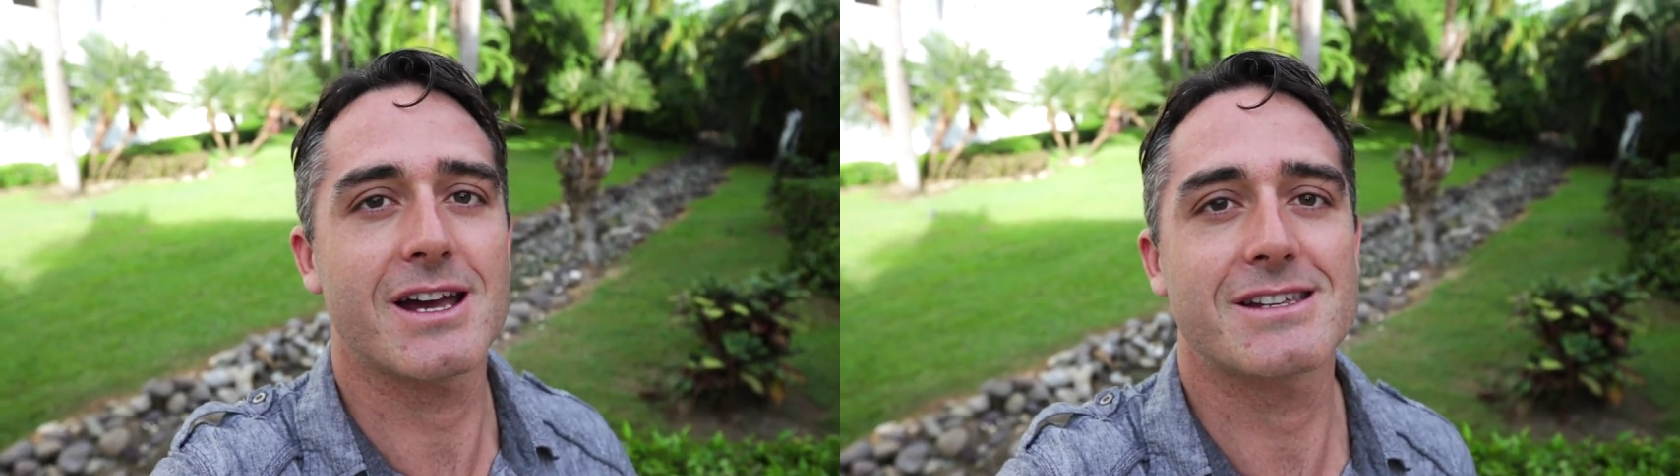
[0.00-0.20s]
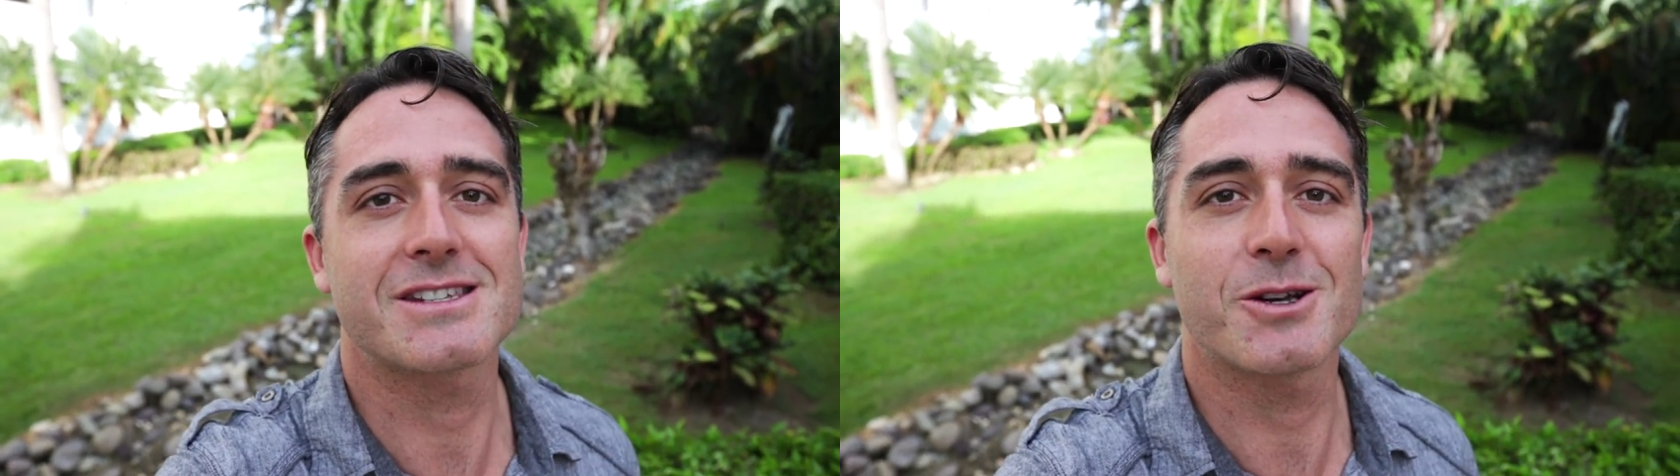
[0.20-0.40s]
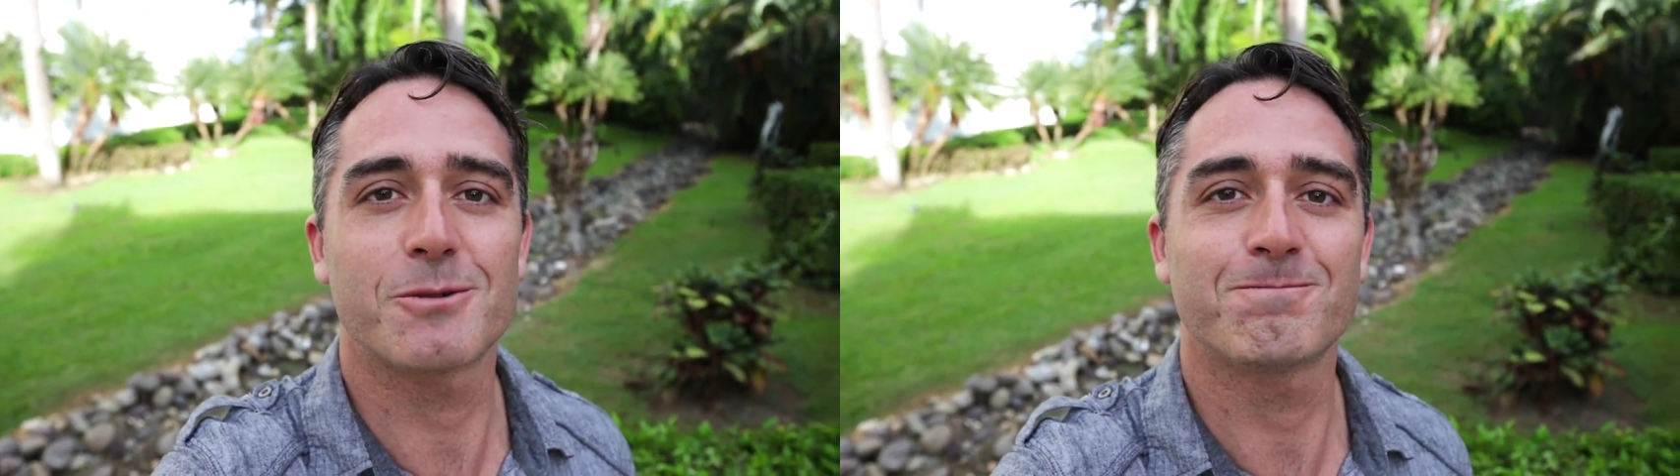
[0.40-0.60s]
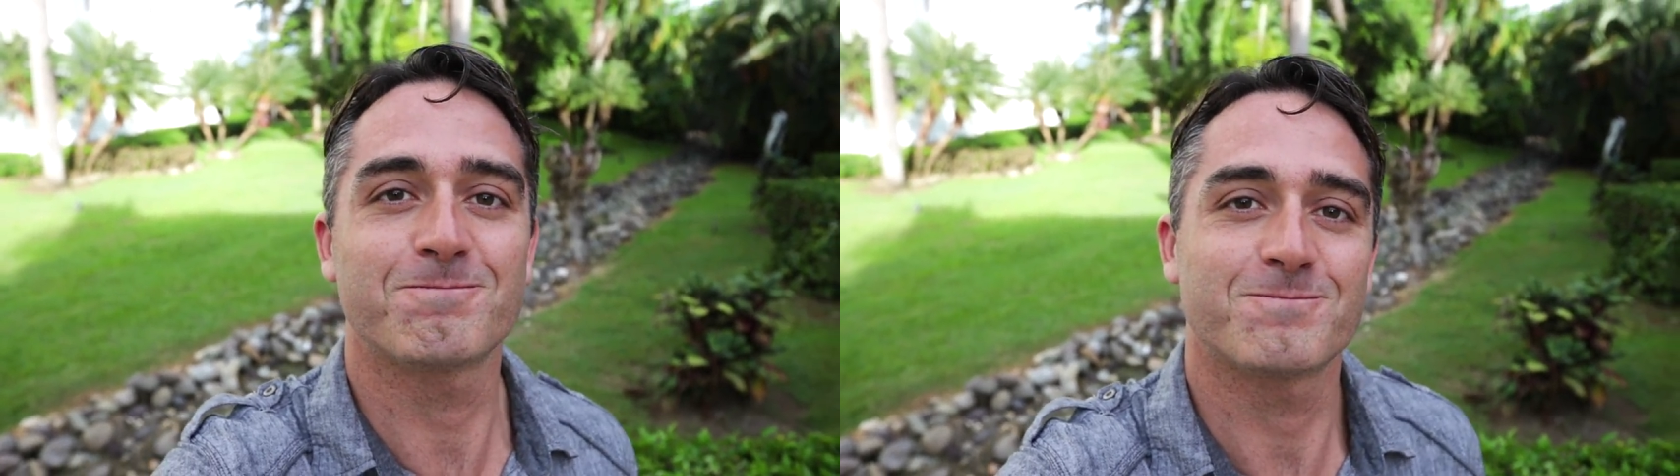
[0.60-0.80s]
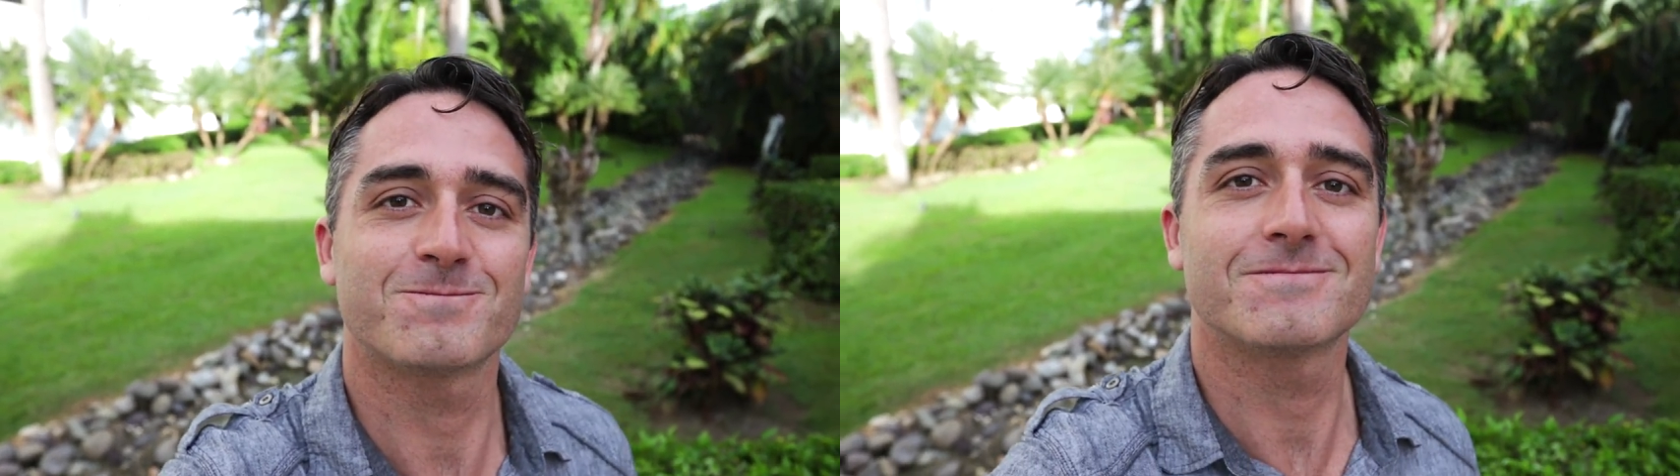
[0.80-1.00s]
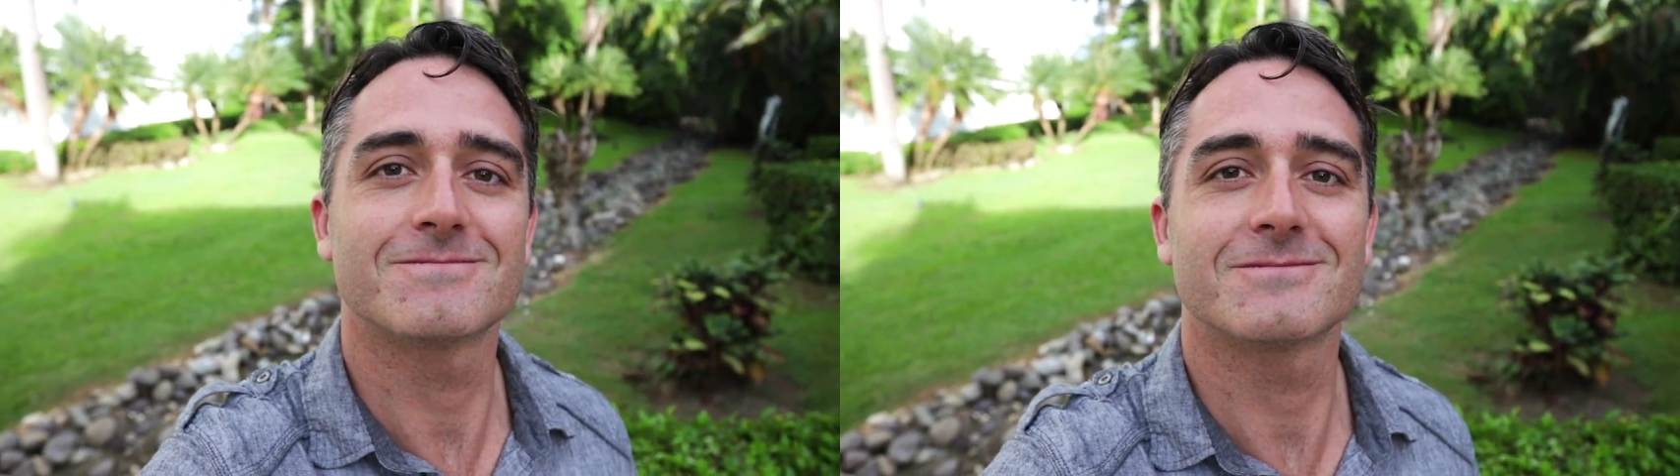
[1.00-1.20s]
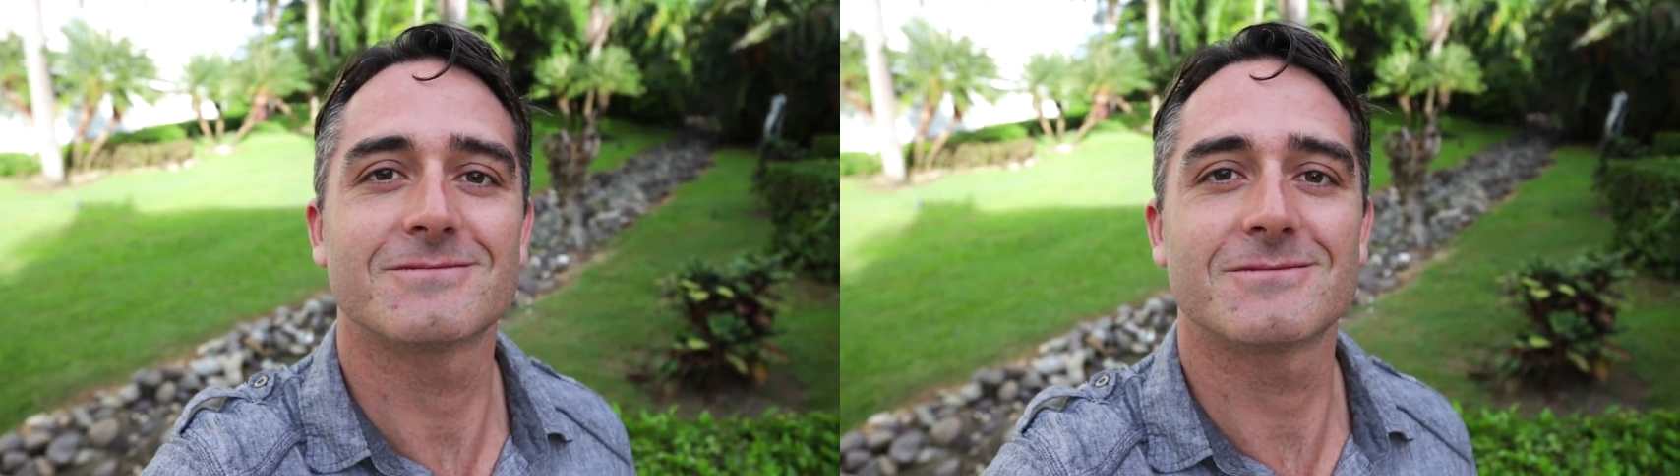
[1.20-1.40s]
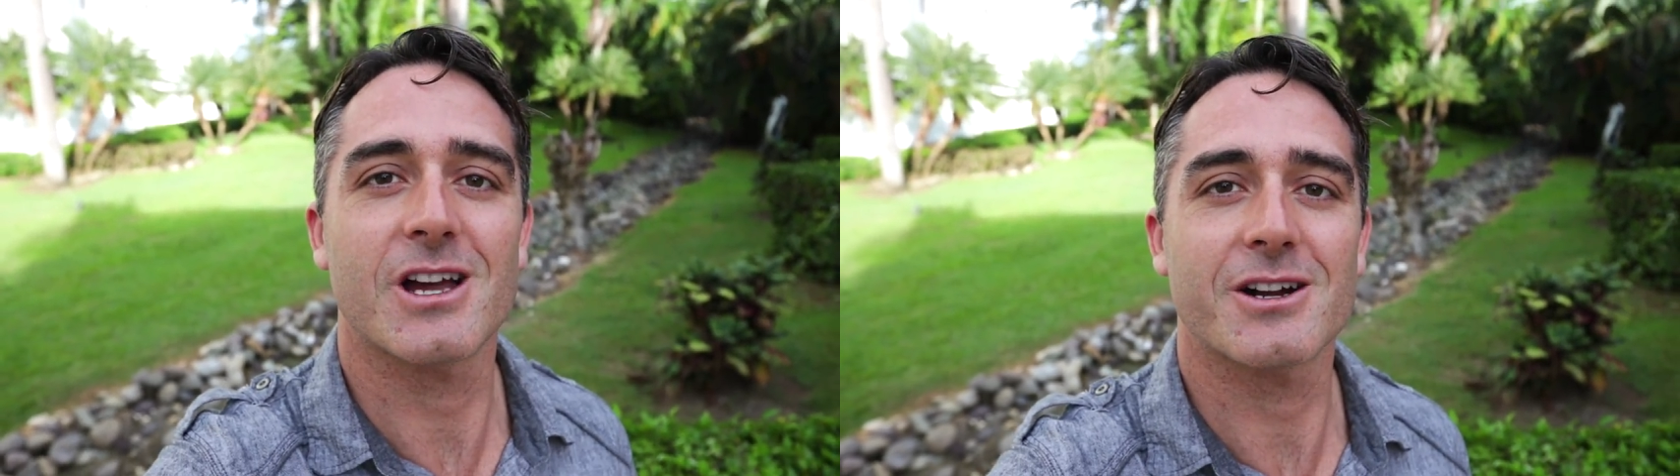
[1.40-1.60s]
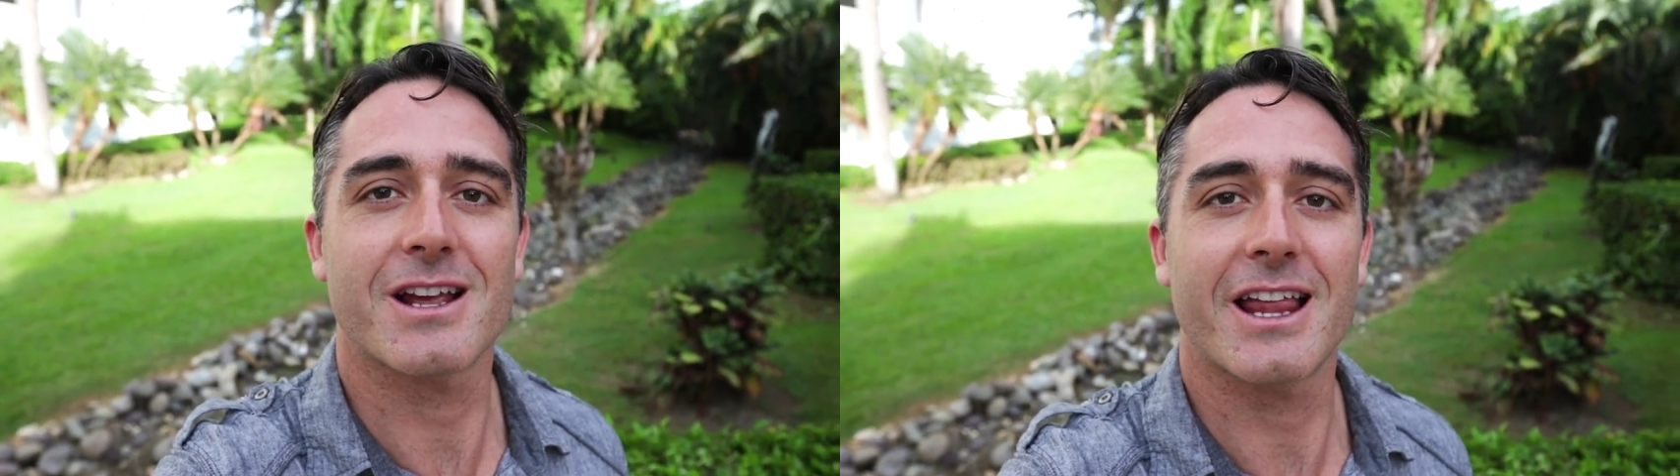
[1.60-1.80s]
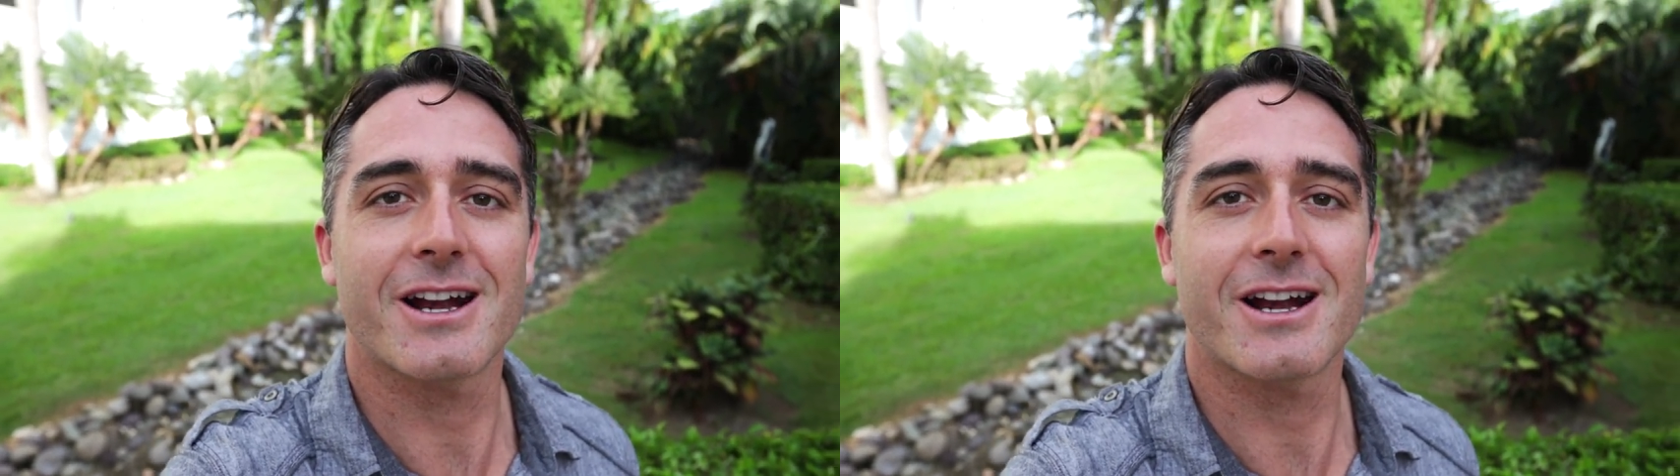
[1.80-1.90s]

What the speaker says: guys soon. Talk to you